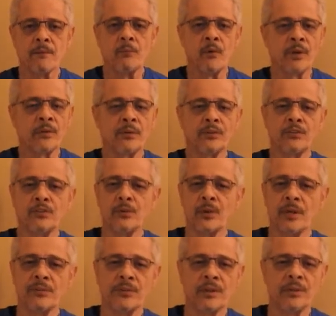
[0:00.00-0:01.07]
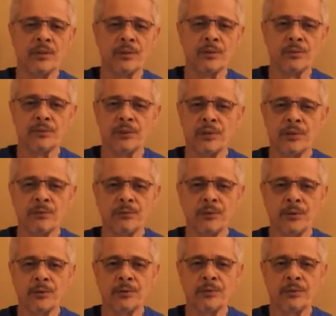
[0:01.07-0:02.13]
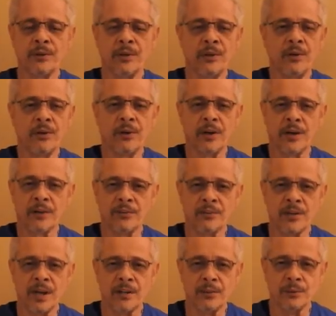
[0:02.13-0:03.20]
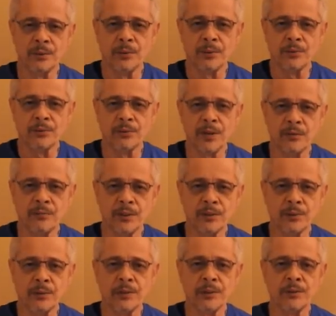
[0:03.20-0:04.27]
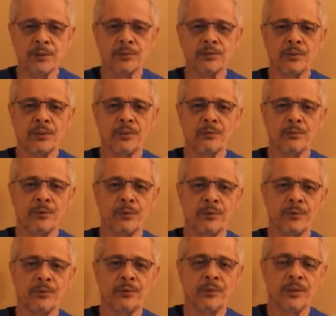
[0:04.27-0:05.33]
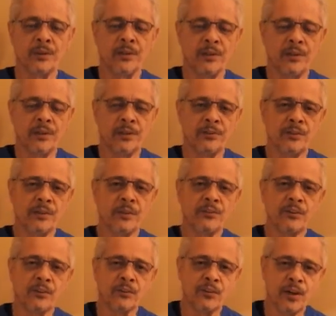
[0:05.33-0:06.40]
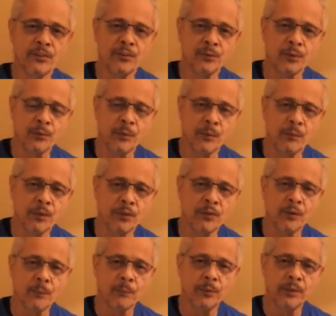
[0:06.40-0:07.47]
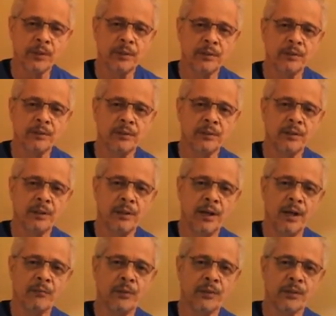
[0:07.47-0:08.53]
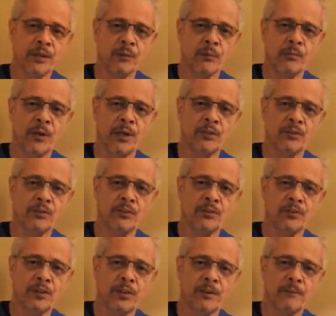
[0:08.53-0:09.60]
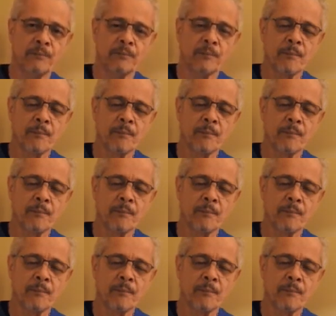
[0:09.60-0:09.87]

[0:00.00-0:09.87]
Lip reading: Whether it's USA negotiating for you or SEIU Local 73 negotiating for you, until a successor agreement is completed, everything remains the same.